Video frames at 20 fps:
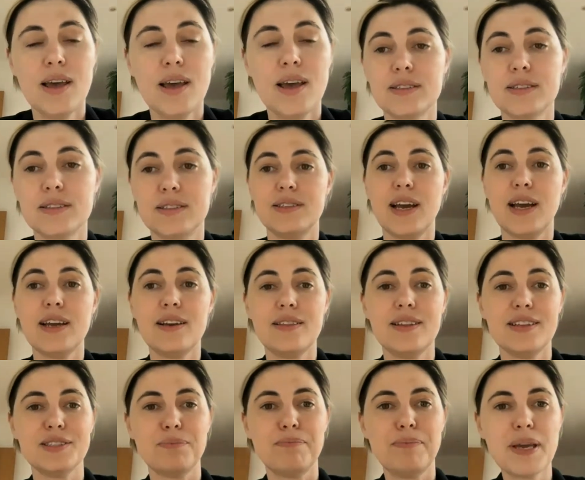So, data
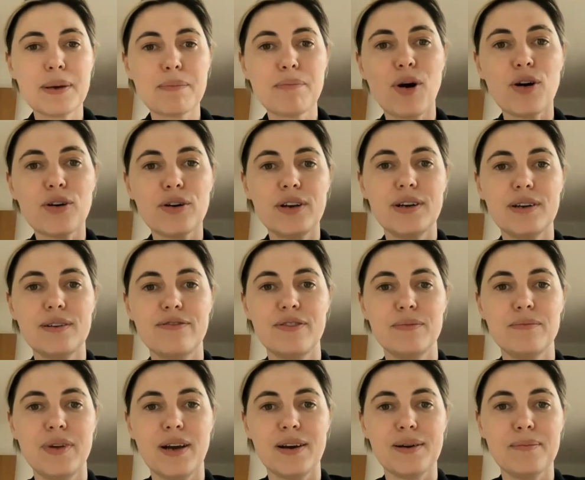that's pickpocketed
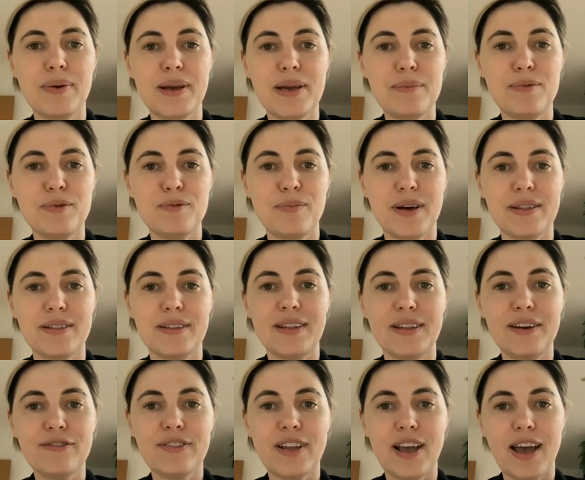from young people by the
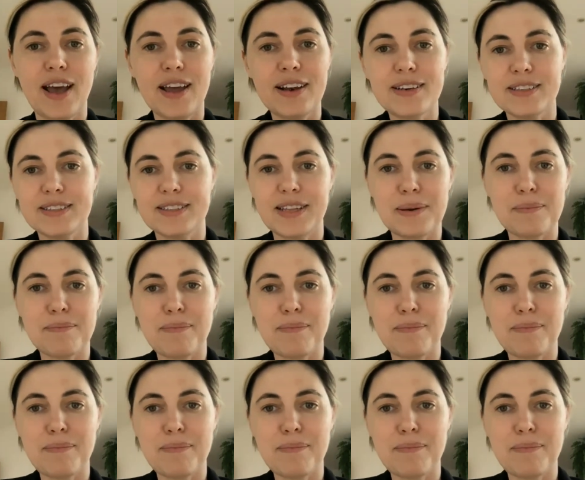left hand is then